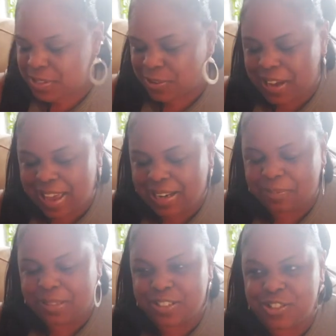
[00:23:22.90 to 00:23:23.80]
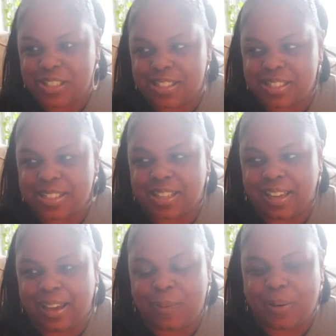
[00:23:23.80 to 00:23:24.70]
her head at me, and she's just
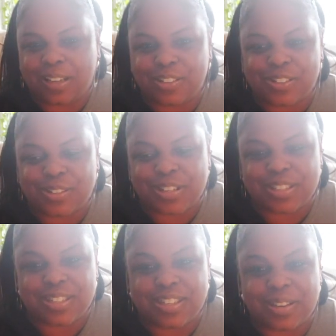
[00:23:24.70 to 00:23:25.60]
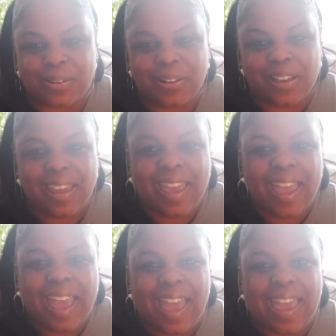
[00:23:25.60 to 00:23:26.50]
like, what did you just do?
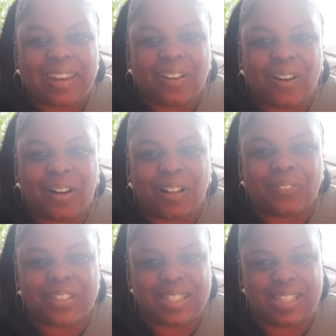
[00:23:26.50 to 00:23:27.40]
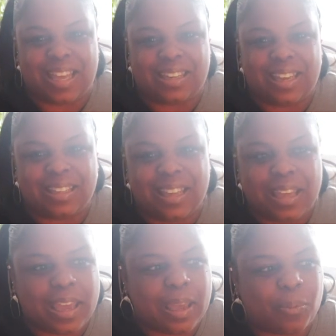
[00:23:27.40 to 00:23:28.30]
And all of a sudden,
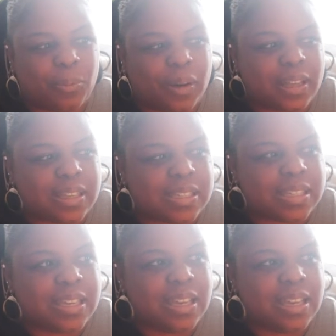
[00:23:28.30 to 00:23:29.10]
it was